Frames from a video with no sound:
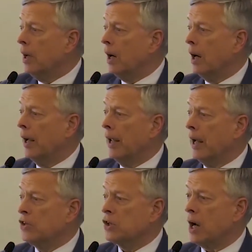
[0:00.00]

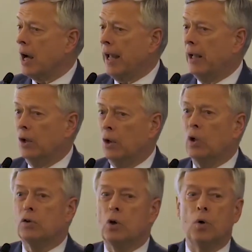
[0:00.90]
As I
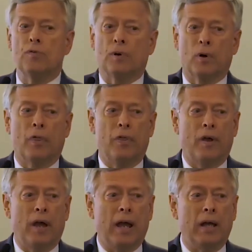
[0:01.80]
looked over
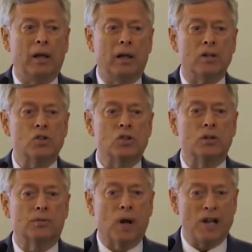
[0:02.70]
the list
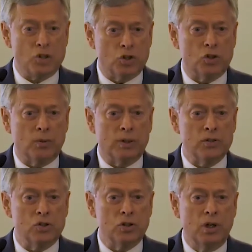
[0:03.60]
of
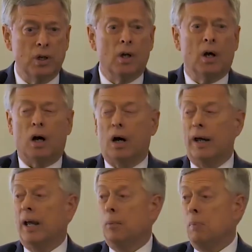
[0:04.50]
registrants
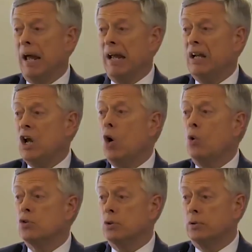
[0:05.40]
and made
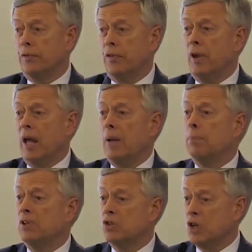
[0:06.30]
note of the
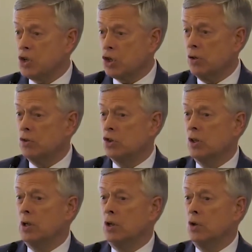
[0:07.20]
positions
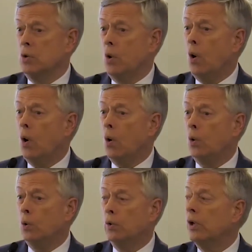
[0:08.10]
that you
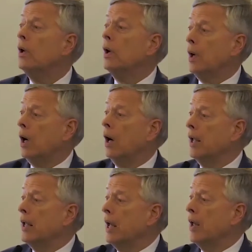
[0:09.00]
hold
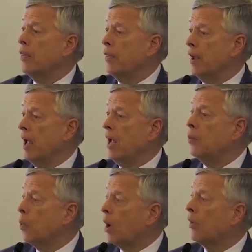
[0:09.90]
and the
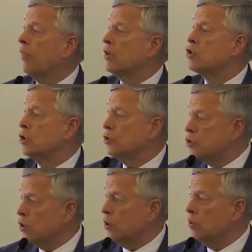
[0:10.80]
work that you
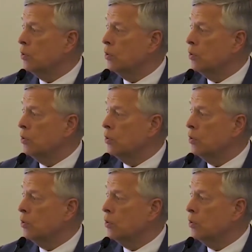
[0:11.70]
do,